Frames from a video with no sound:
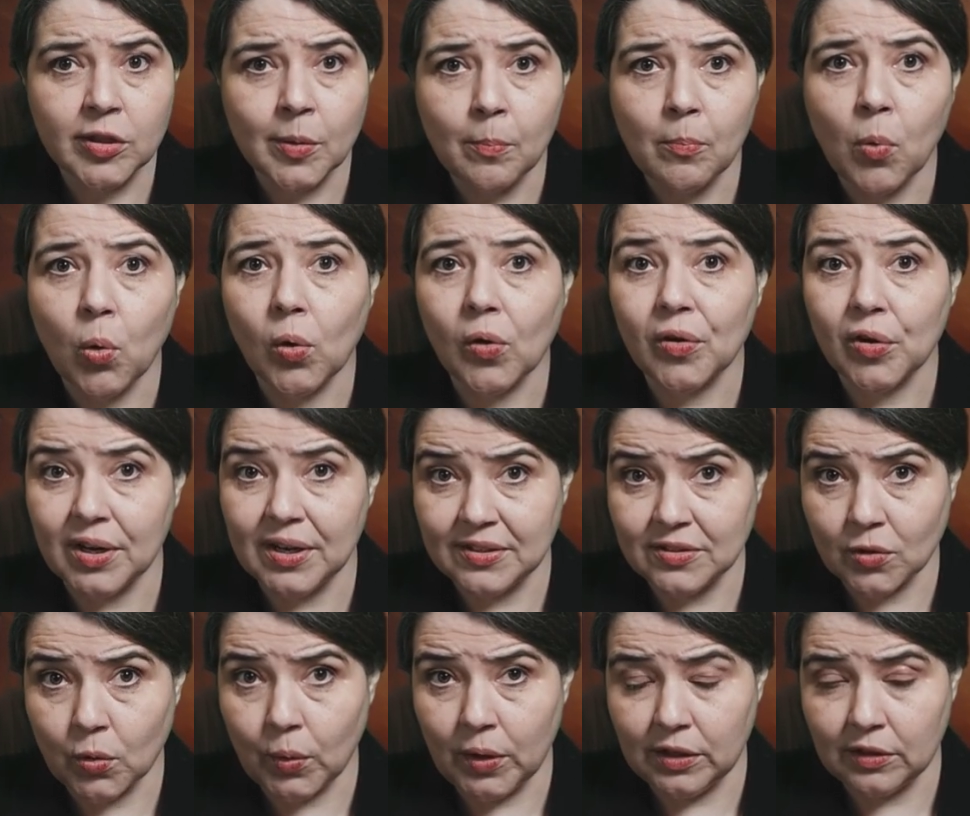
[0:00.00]
the more
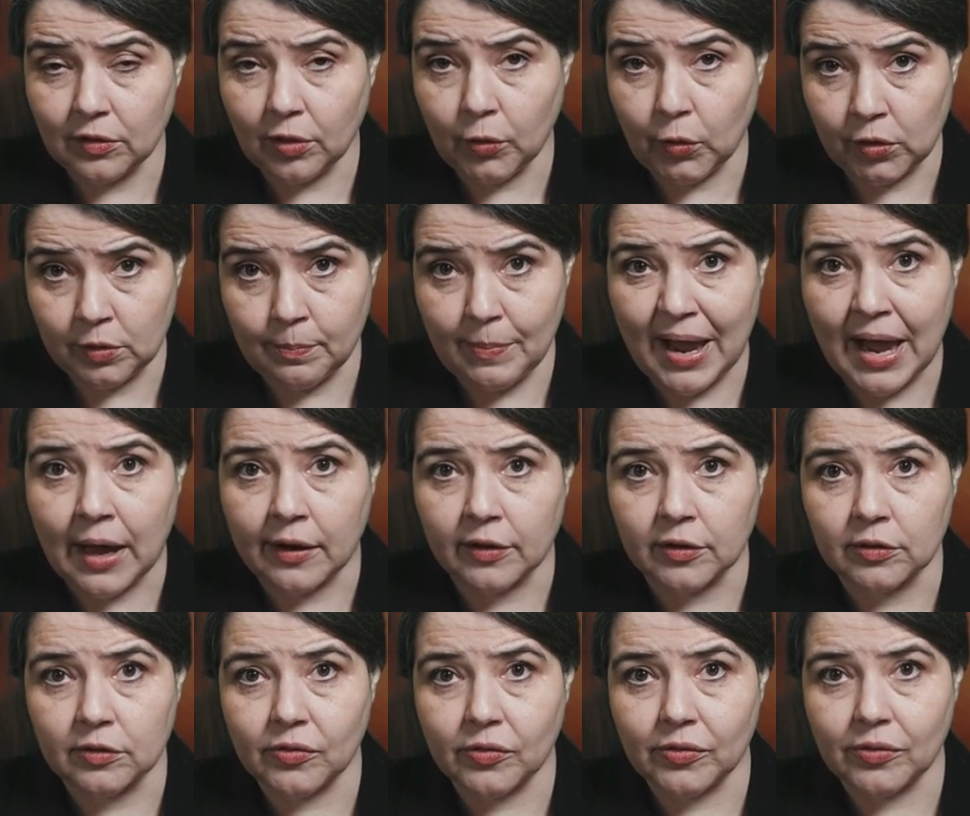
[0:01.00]
it's going to learn
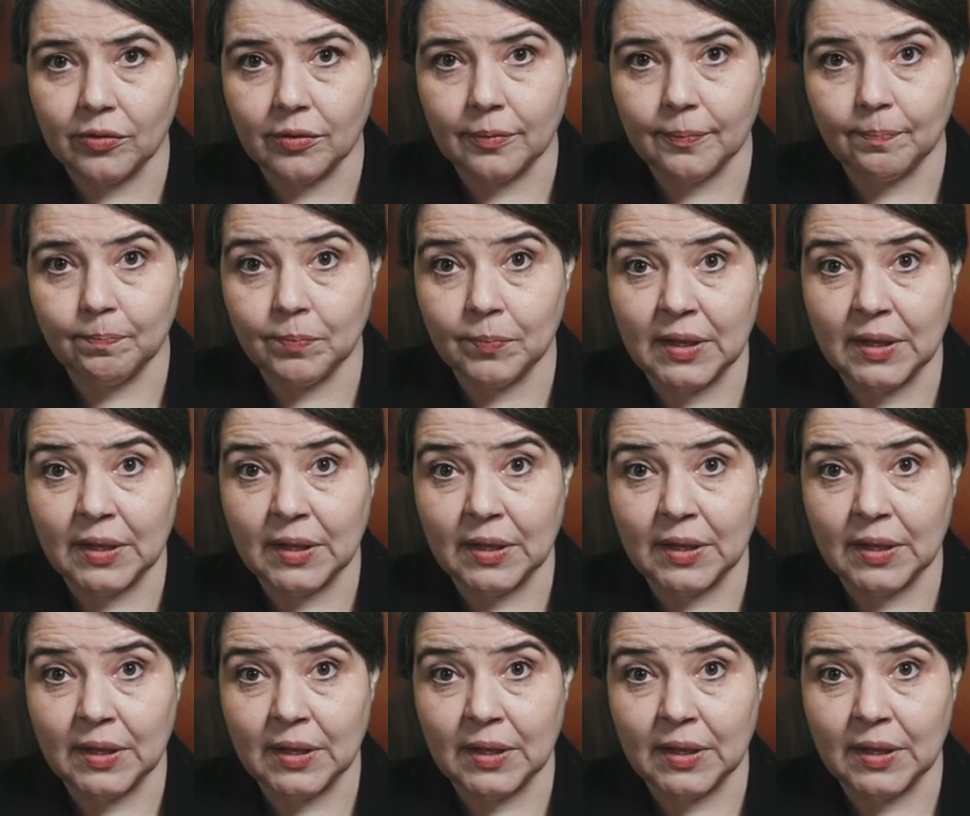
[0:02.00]
patterns.